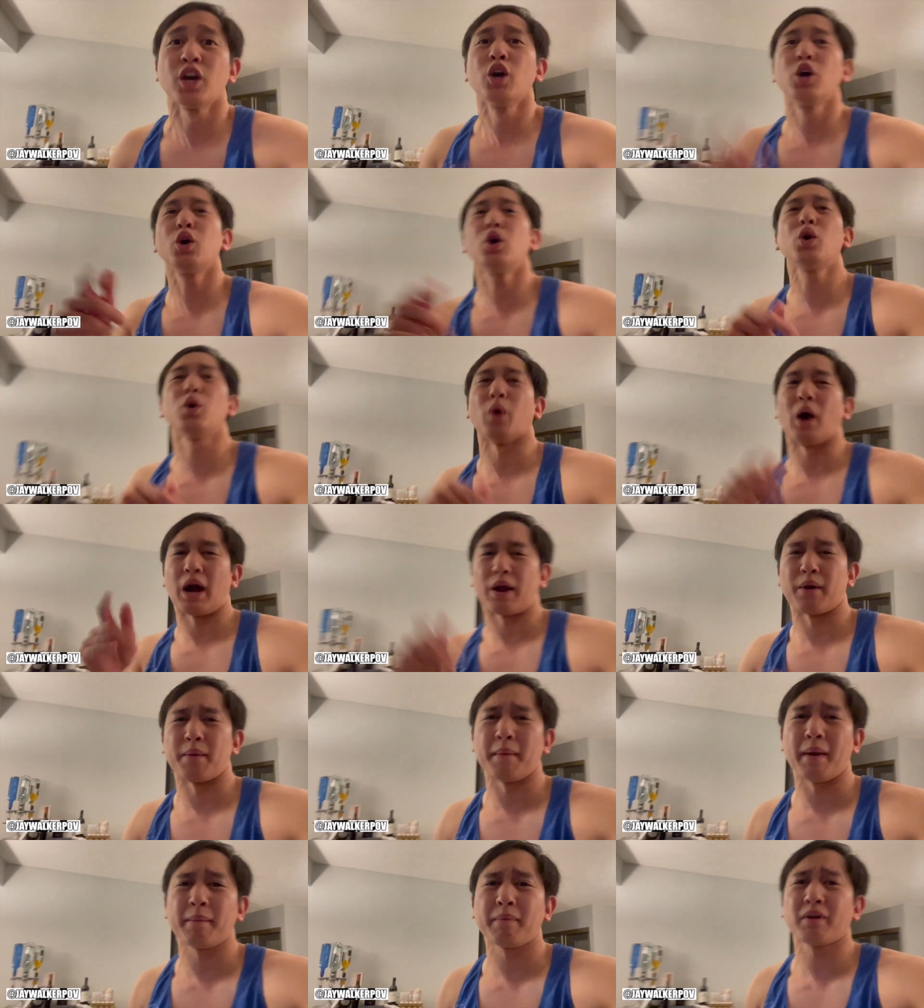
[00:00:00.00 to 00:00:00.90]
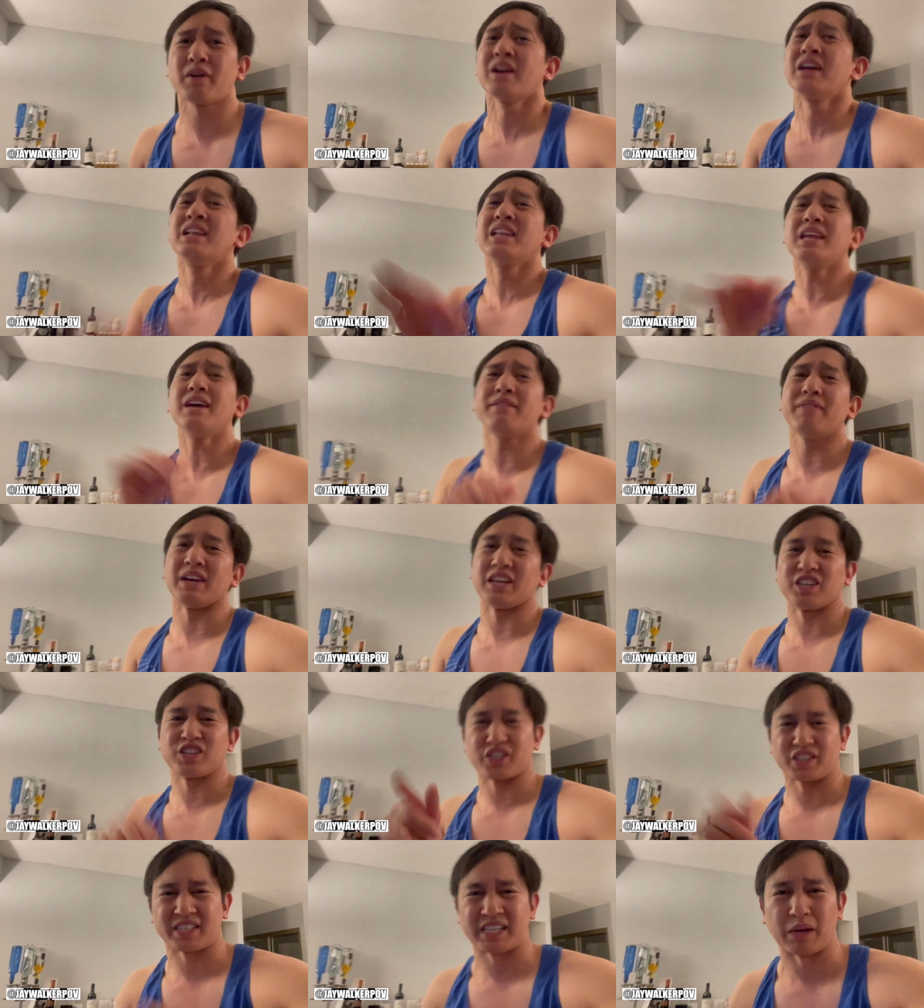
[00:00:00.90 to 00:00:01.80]
who I remember living
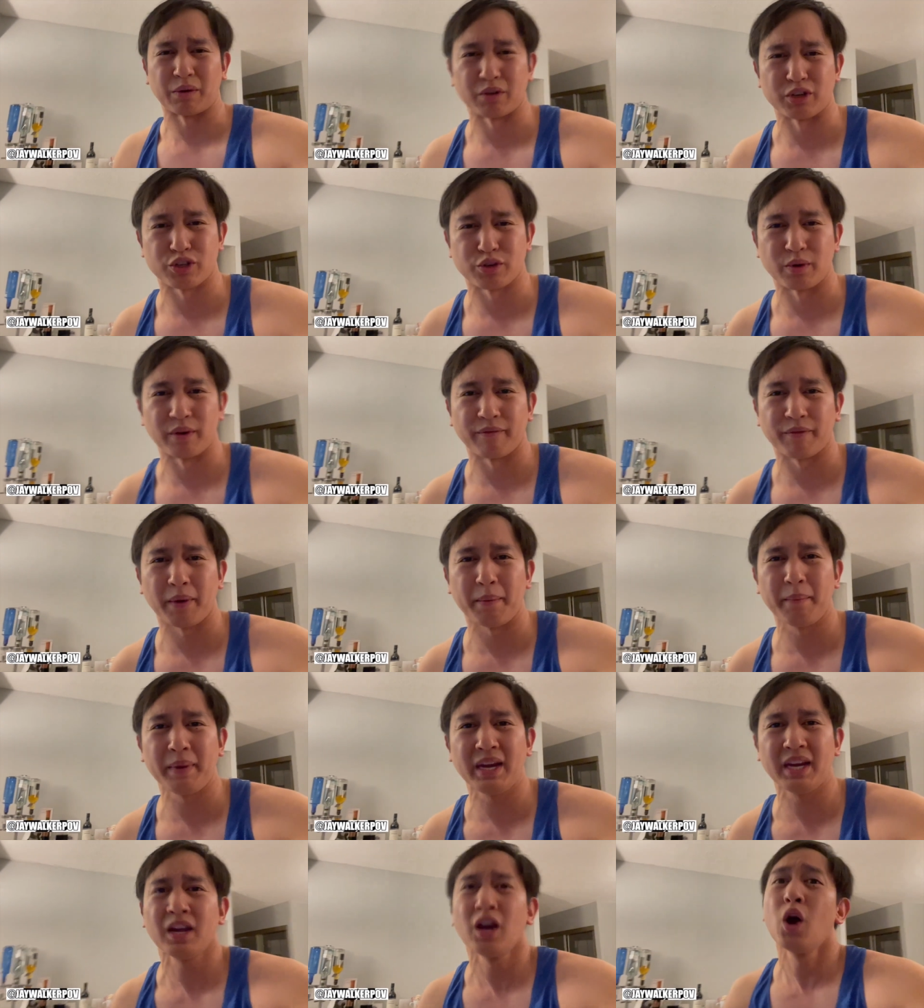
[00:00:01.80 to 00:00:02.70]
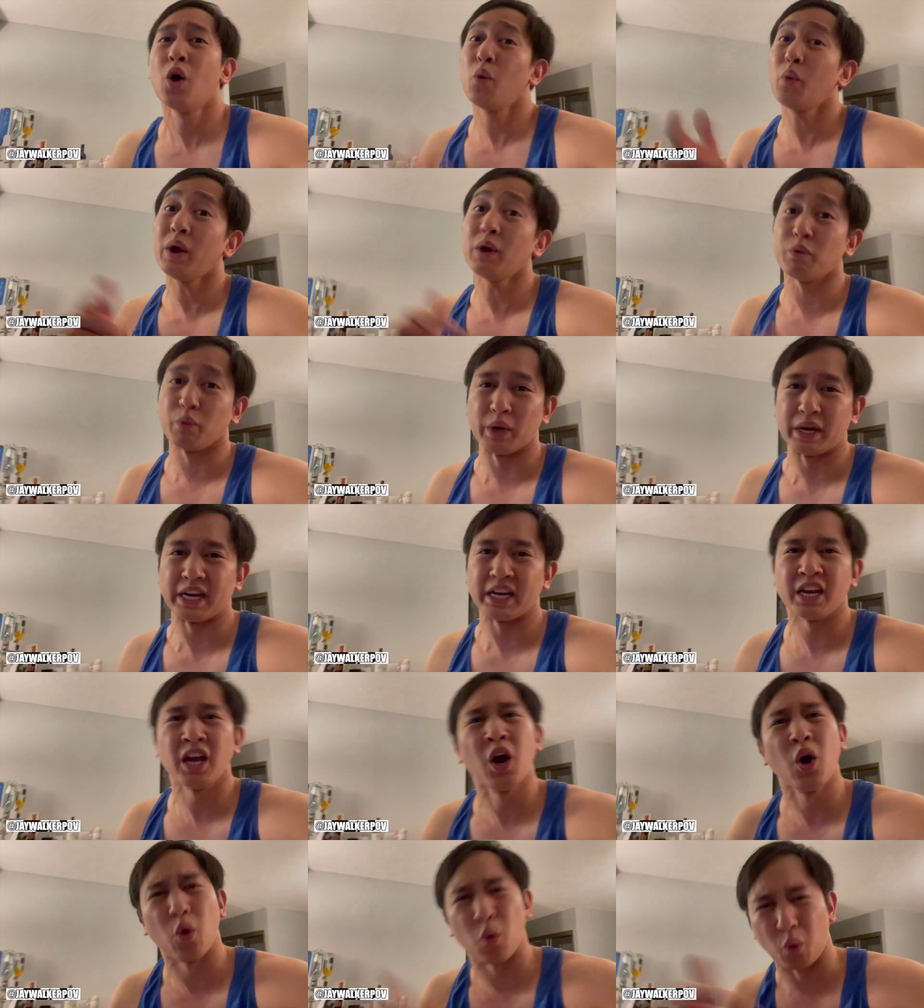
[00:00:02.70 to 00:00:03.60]
just down the street from me when
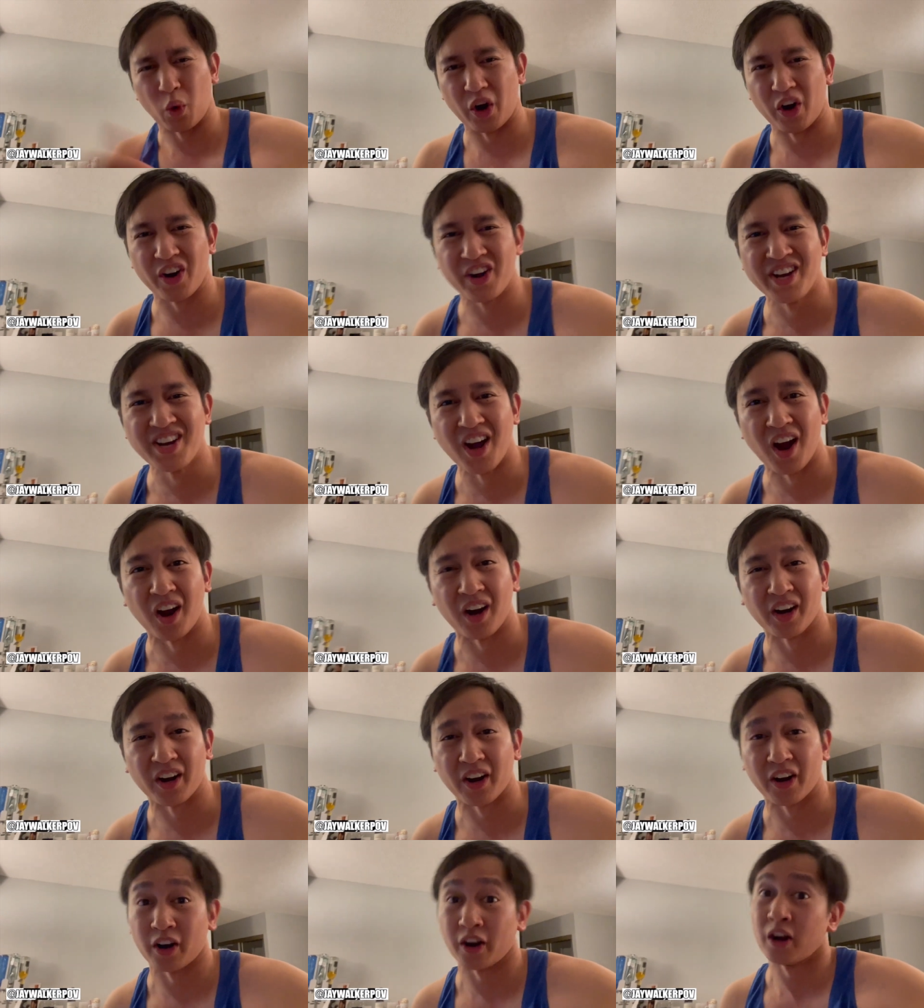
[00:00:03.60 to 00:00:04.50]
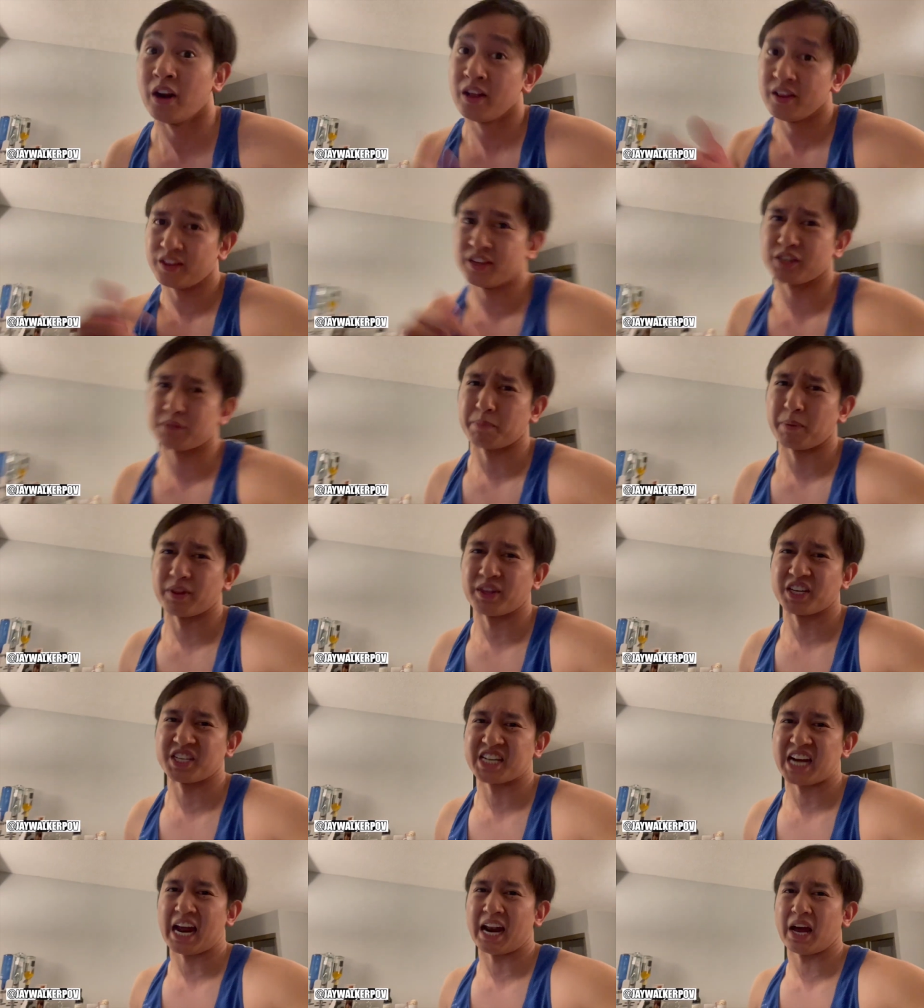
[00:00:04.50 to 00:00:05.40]
we were younger. This birthday
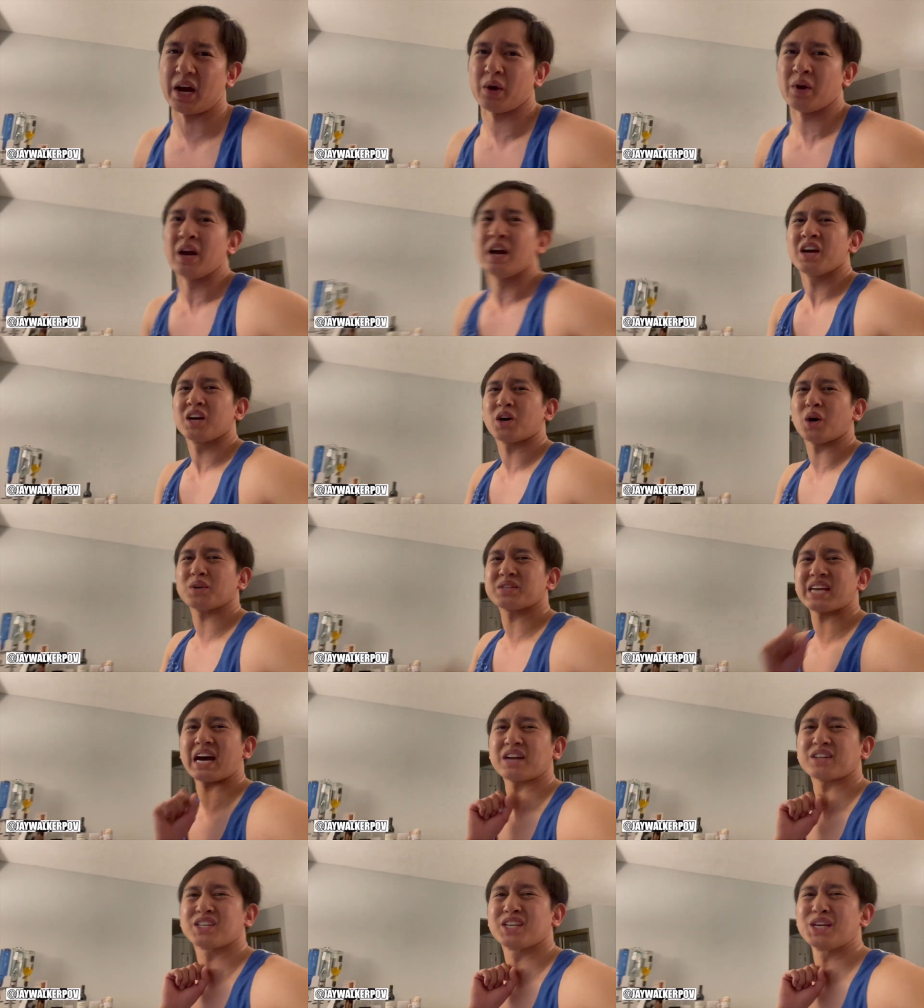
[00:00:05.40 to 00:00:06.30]
shout out goes out to